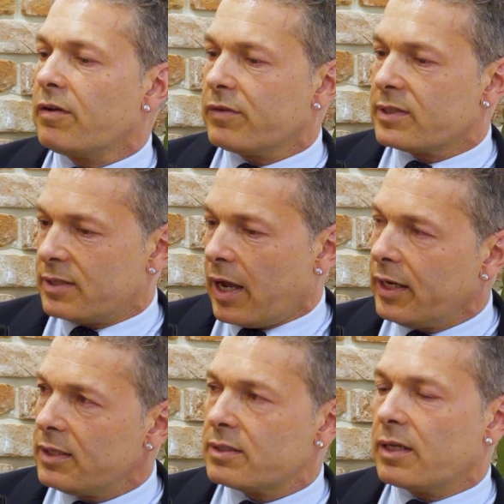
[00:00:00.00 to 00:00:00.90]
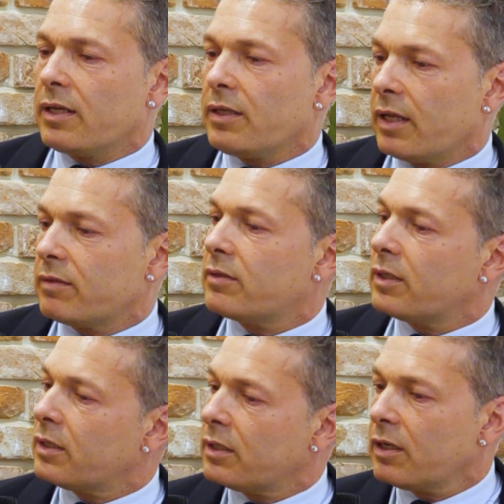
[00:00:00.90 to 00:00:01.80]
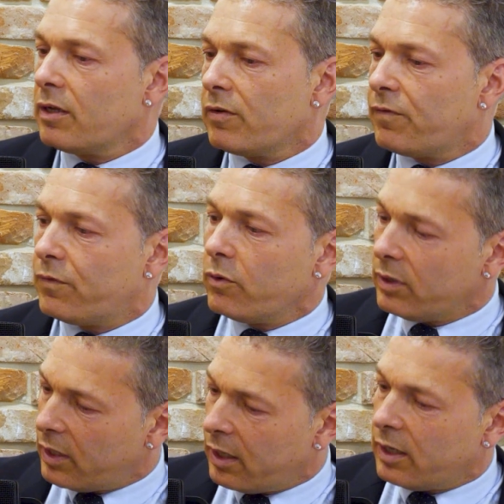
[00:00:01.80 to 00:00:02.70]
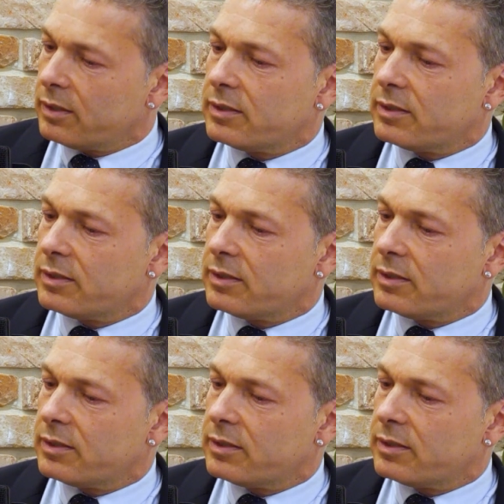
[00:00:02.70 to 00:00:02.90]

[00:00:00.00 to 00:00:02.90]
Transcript: signs, and get full